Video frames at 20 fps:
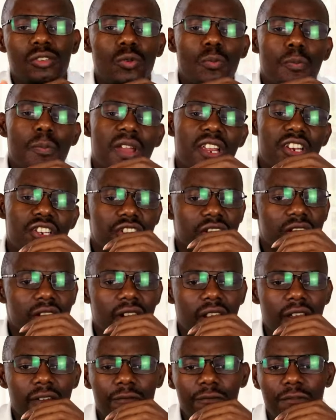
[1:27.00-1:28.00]

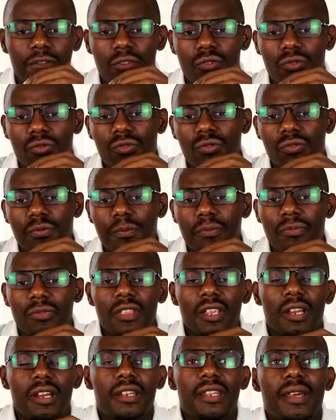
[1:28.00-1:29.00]
mention a few,
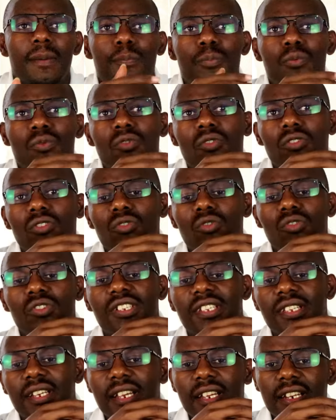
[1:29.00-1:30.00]
the book
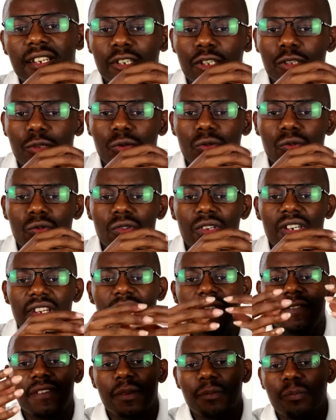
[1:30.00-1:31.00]
looks into
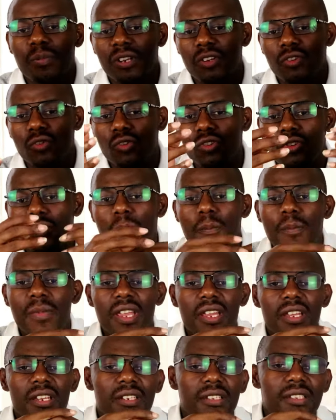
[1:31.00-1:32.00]
living below your
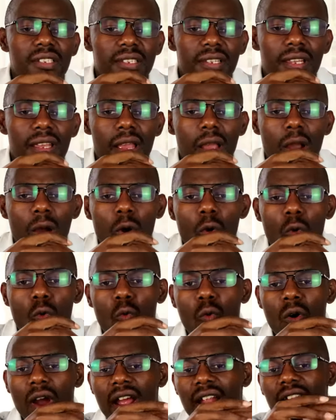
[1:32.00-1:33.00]
means.
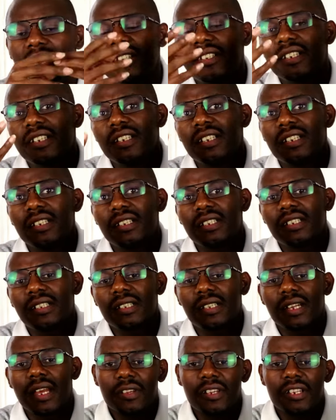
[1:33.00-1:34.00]
Wealth
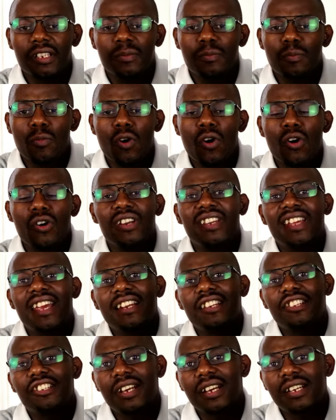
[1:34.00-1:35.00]
is more
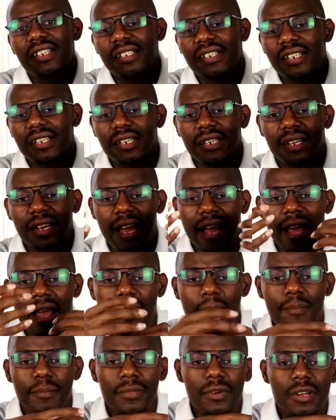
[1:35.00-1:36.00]
than just
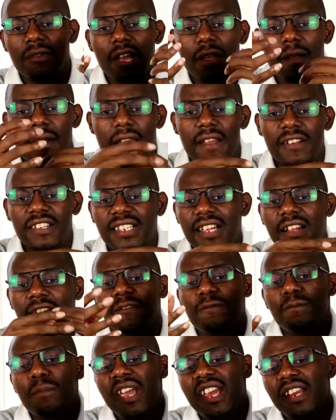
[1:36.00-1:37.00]
income. A
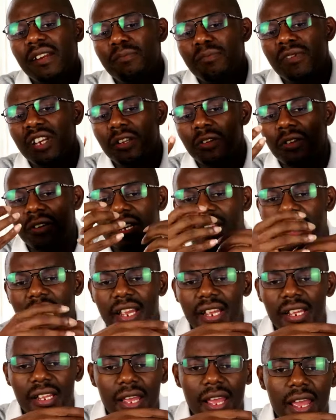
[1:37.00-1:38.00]
self-made
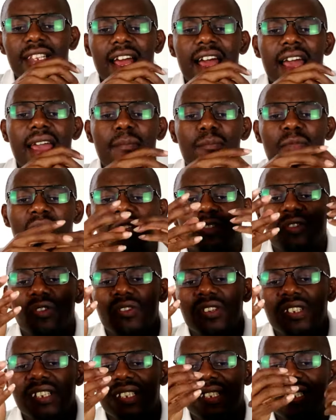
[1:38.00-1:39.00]
millionaire, time and
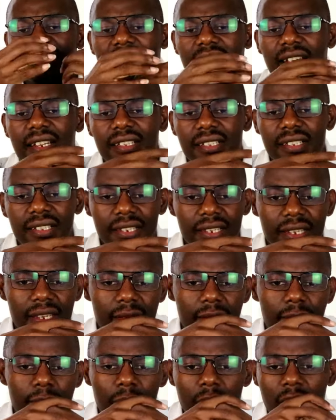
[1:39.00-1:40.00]

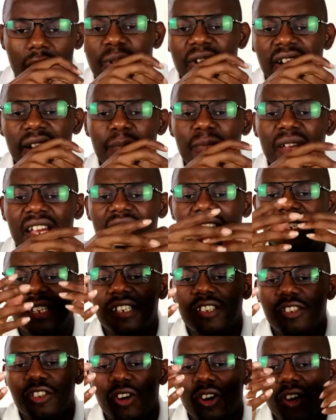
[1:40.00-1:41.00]
consistency,
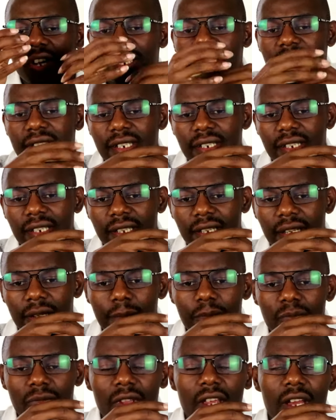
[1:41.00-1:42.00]
pragmatic choices.
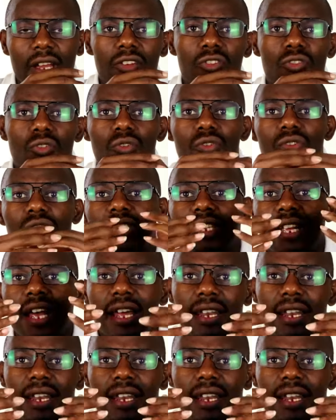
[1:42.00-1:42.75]
Those